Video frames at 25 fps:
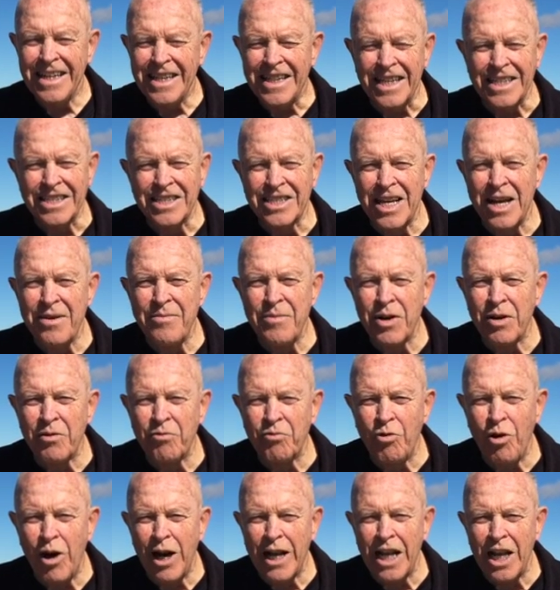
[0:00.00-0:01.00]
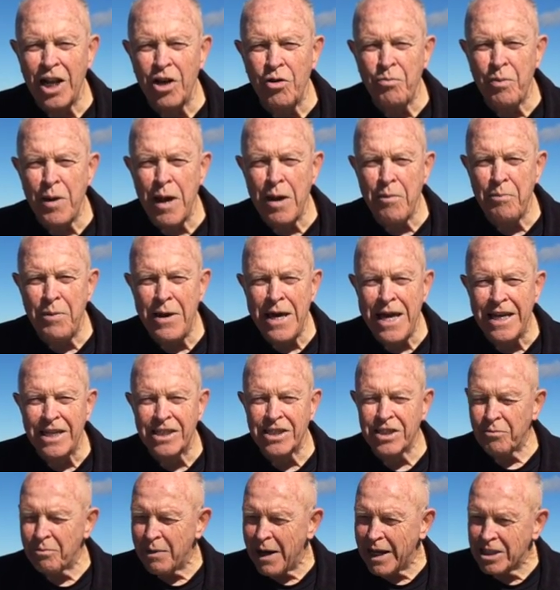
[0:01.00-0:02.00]
The summit of Guadalupe
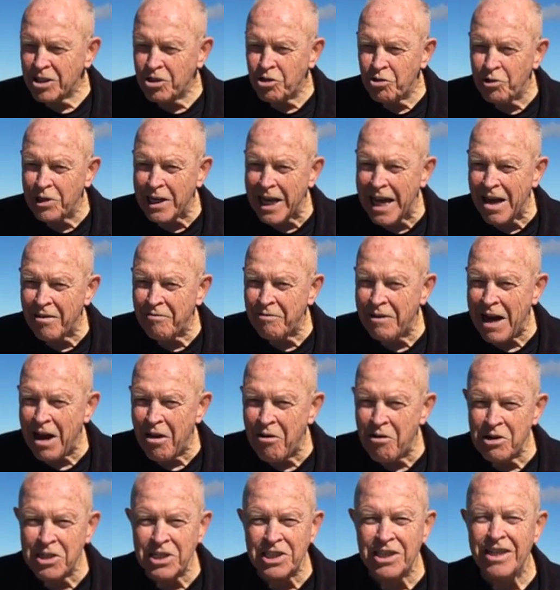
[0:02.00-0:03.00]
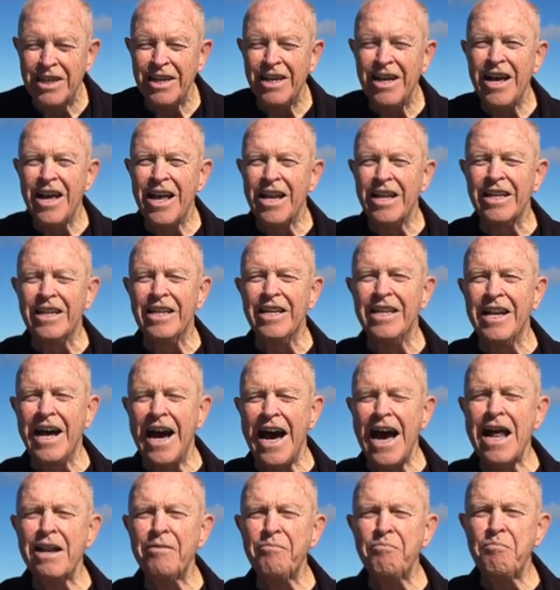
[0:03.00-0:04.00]
Peaks, about two and a half hours.
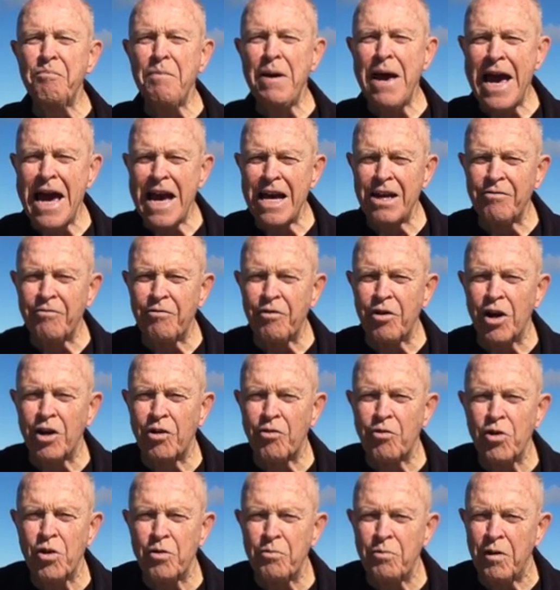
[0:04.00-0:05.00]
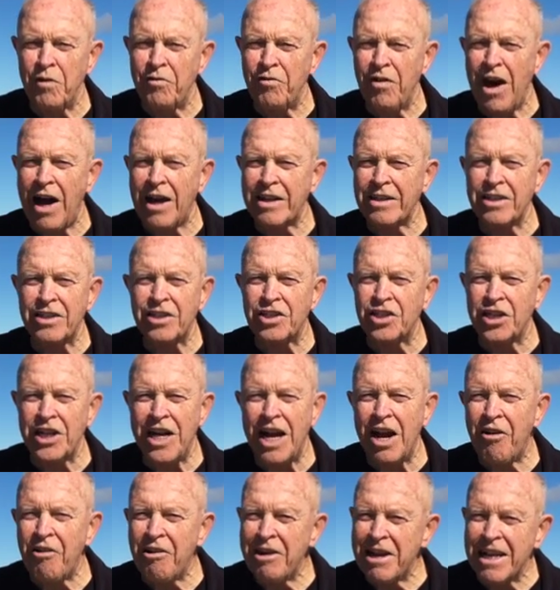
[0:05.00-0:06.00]
Not bad for a group of
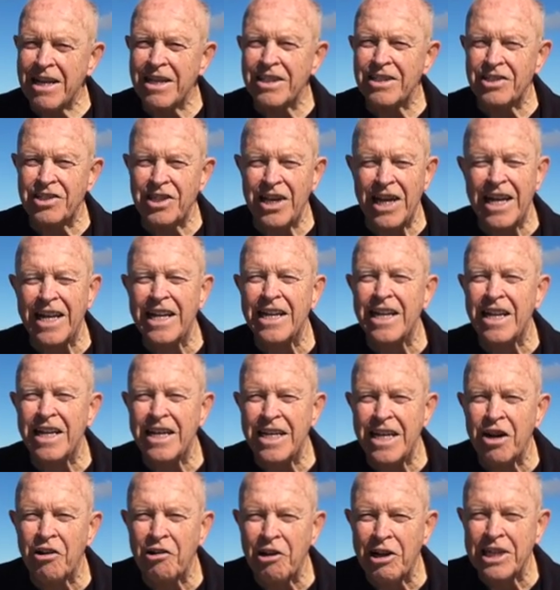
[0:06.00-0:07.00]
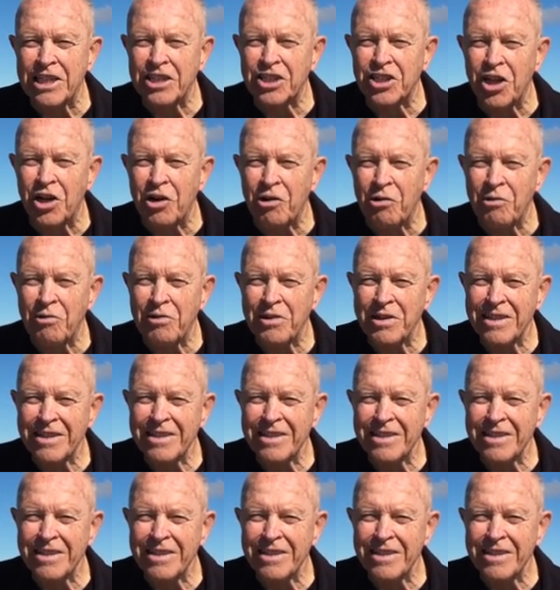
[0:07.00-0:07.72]
octogenarians and nearly so.